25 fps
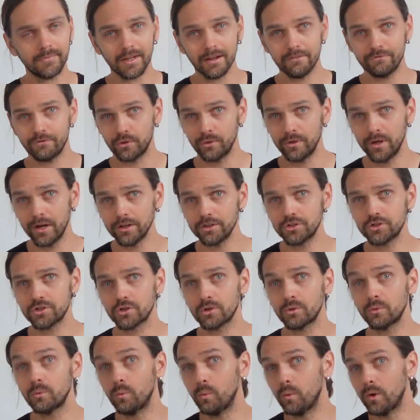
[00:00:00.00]
If you're not
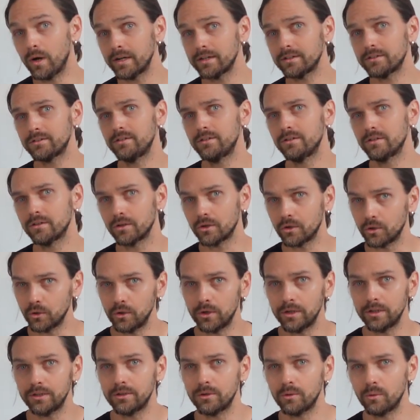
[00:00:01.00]
sure what
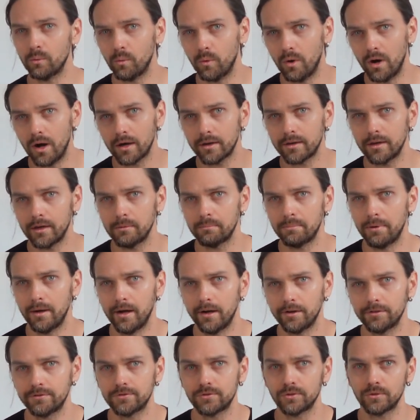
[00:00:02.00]
good walking
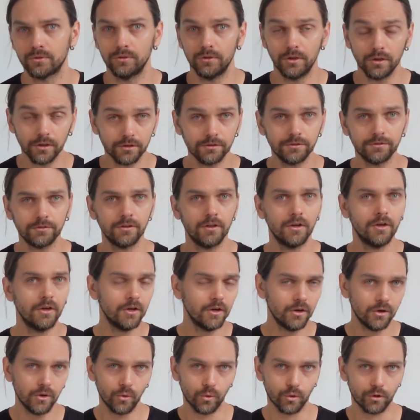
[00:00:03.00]
posture looks
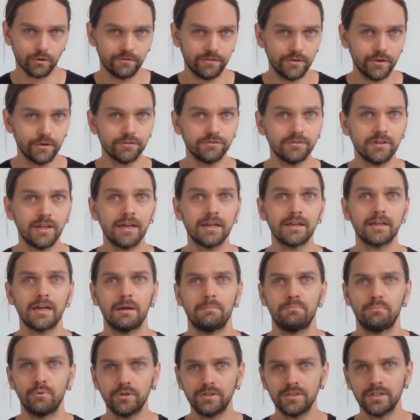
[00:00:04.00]
or feels like,
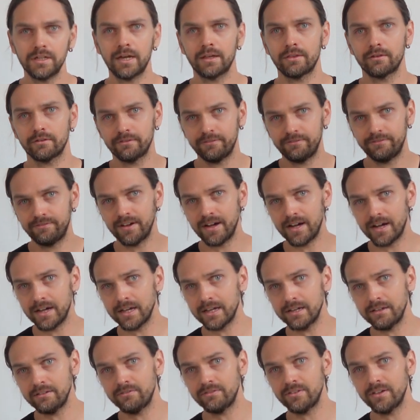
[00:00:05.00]
I put together
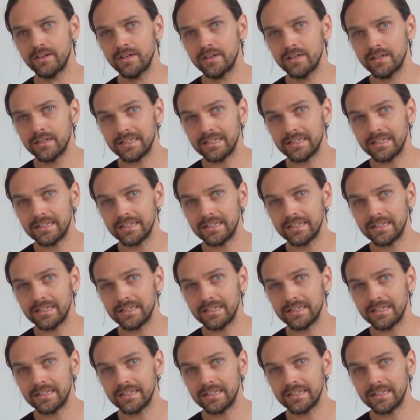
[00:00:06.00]
5